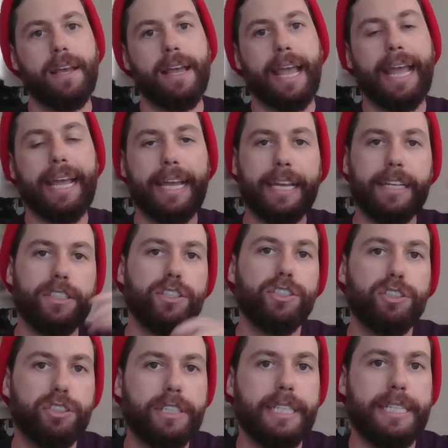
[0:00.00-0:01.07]
It
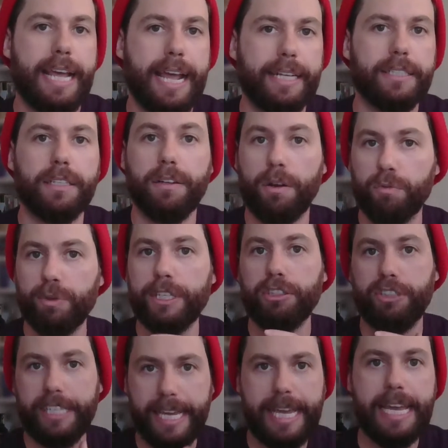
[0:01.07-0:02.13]
usually takes a real
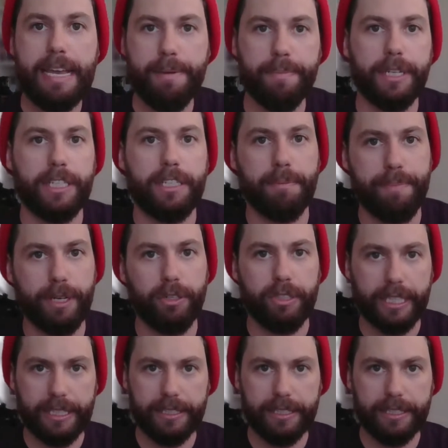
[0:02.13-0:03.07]
team to build these